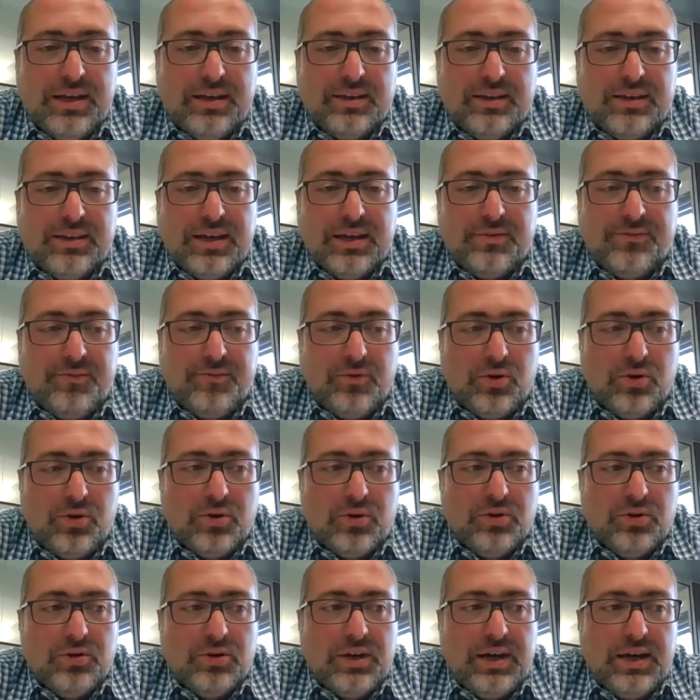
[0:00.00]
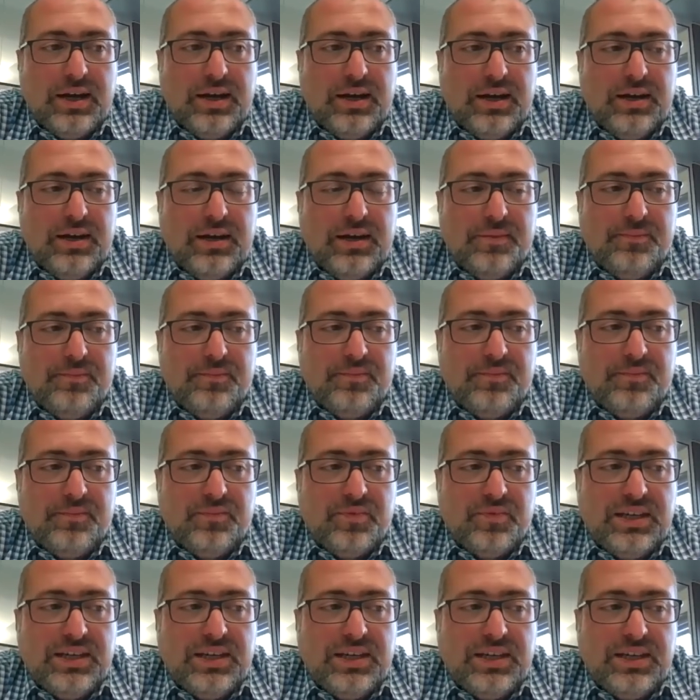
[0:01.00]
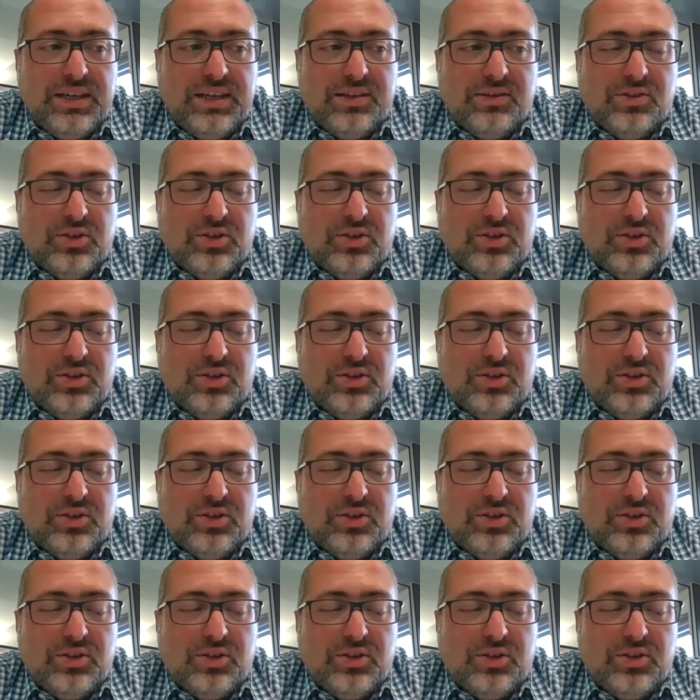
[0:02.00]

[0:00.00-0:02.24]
Therefore, the